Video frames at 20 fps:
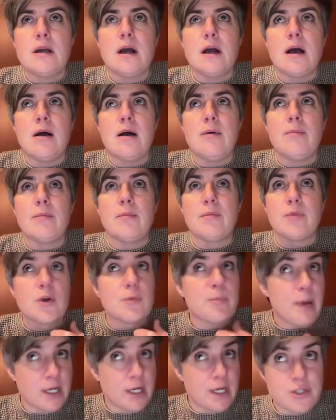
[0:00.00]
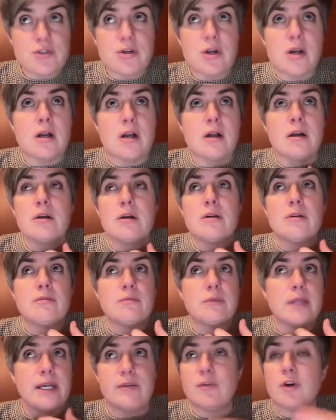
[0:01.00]
um, Punchdrunk,
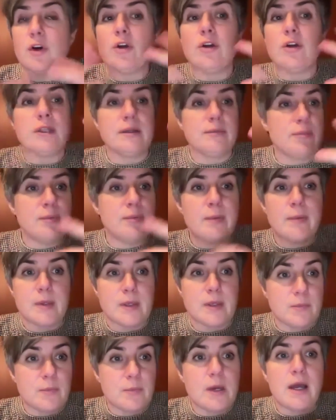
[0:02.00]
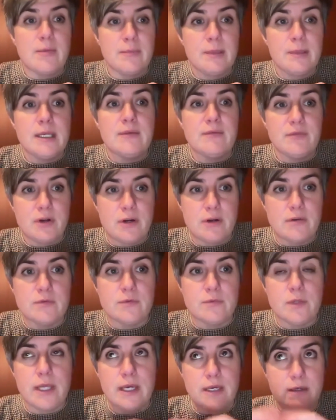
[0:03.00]
like early, kind of been
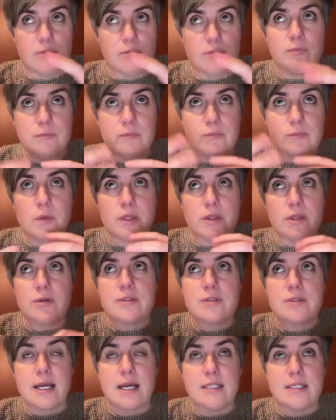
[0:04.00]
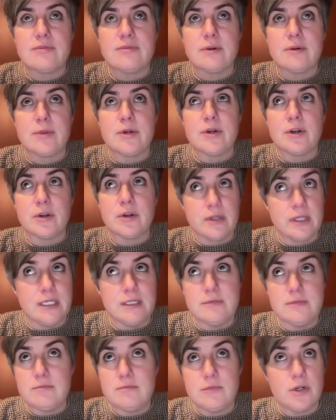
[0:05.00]
involved like with those guys from the
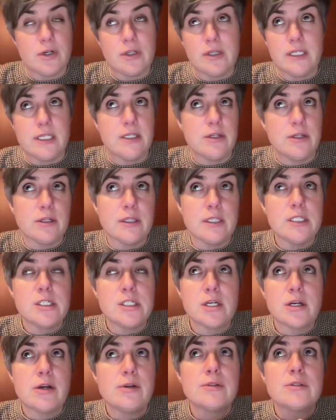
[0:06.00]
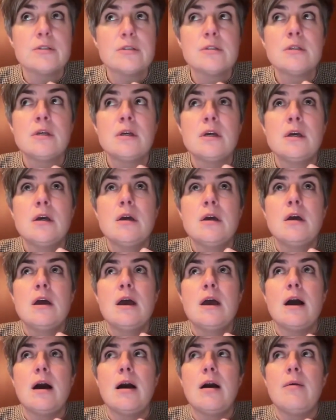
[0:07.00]
early, early, early shows.
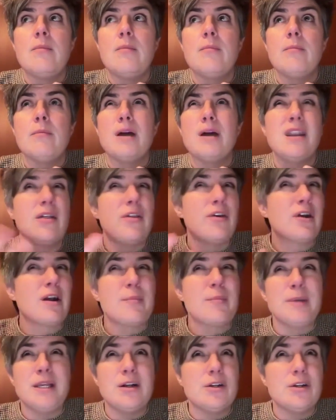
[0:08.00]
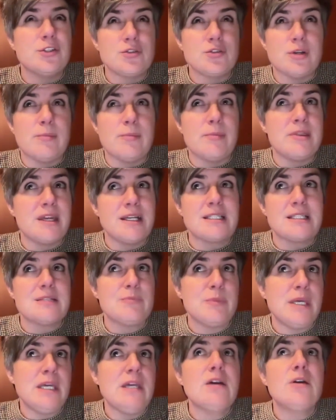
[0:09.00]
Um, another company called Dream Think
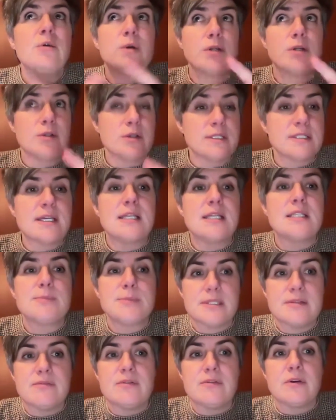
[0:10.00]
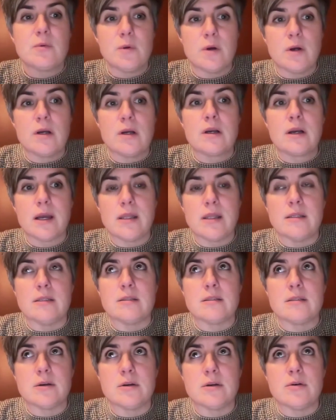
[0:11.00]
Speak, who were doing site specific work.
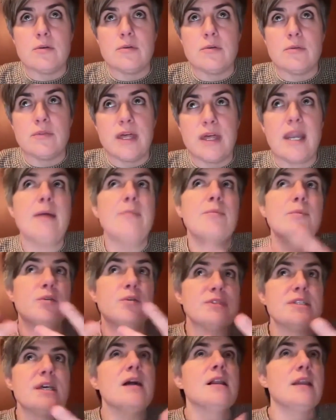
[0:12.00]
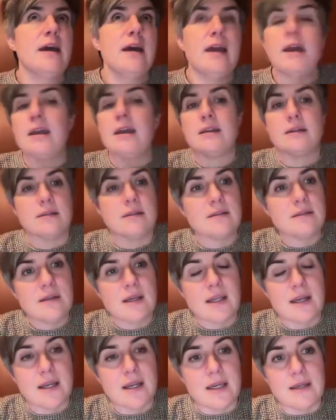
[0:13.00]
And so then I moved to LA and
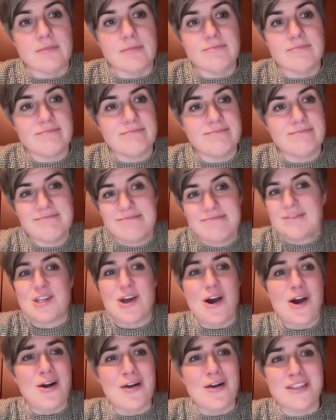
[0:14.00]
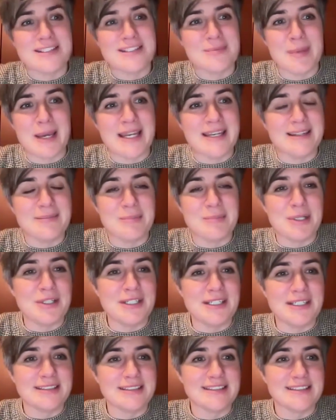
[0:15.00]
and I saw all these abandoned
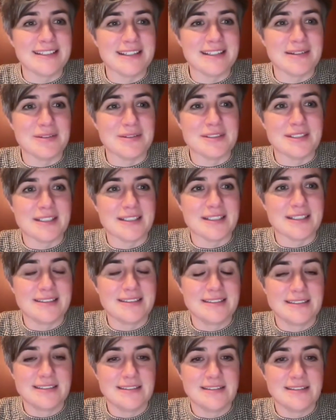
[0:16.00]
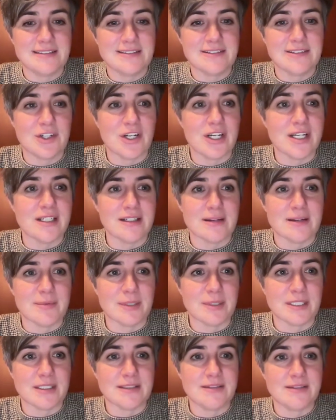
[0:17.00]
buildings and I was like, great, I'm
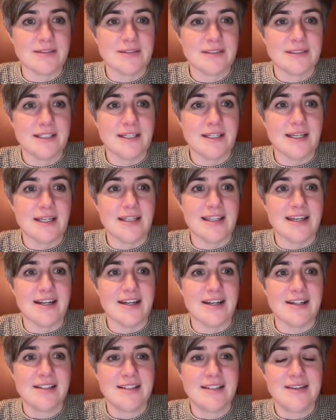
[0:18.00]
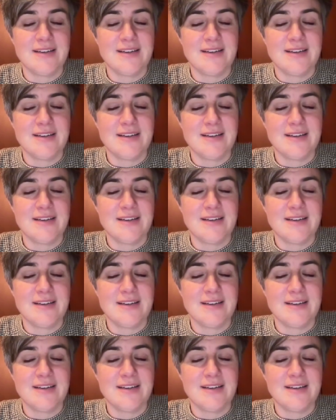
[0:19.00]
gonna get in there.